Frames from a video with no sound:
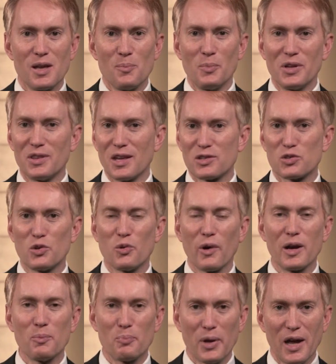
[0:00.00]
but that's
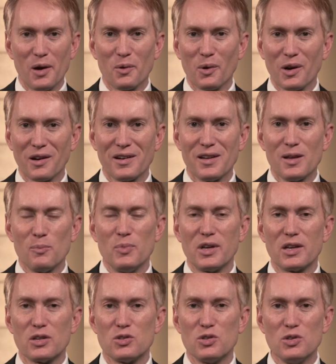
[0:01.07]
great power
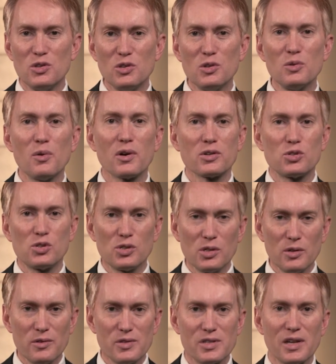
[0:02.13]
because you are
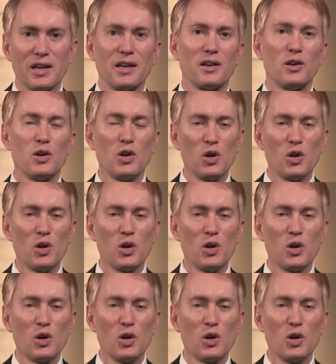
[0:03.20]
choosing